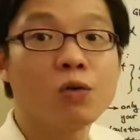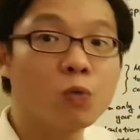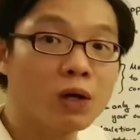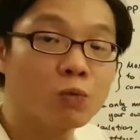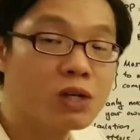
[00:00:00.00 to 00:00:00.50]

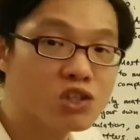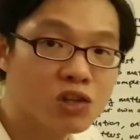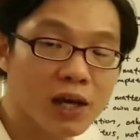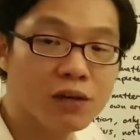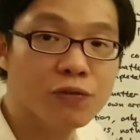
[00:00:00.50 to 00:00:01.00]
when we
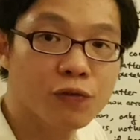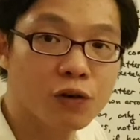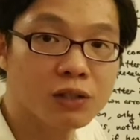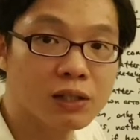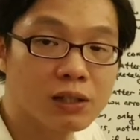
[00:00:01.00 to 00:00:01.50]
check
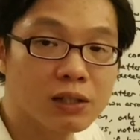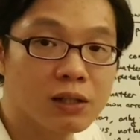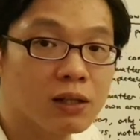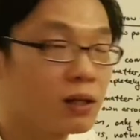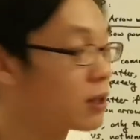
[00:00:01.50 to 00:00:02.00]
for
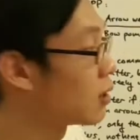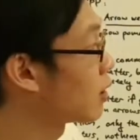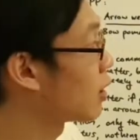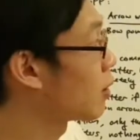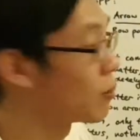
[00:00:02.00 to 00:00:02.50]
the
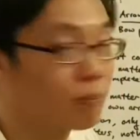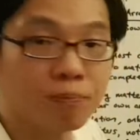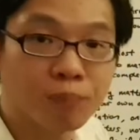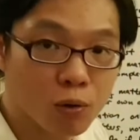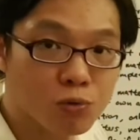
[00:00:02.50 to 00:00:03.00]
uh,
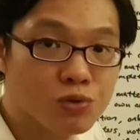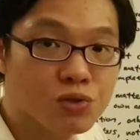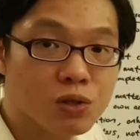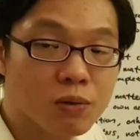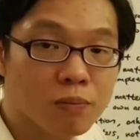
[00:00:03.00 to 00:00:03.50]

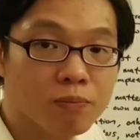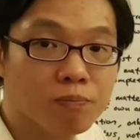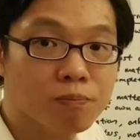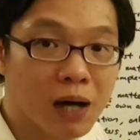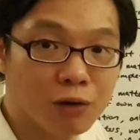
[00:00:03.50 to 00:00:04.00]
bow's
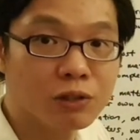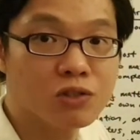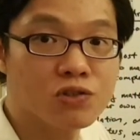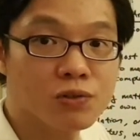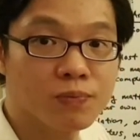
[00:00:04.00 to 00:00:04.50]

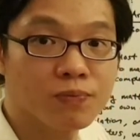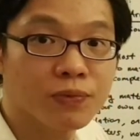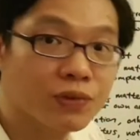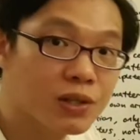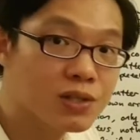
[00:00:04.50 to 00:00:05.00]
poundage,
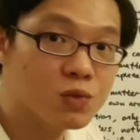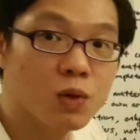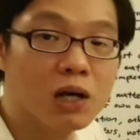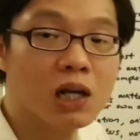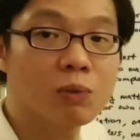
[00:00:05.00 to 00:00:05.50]
this is
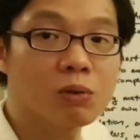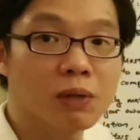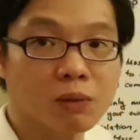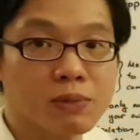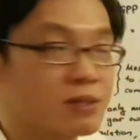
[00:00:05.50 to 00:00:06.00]
where a lot of people
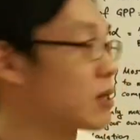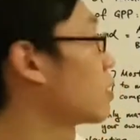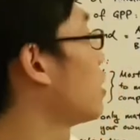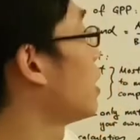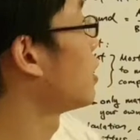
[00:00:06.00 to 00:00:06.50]
make a mistake.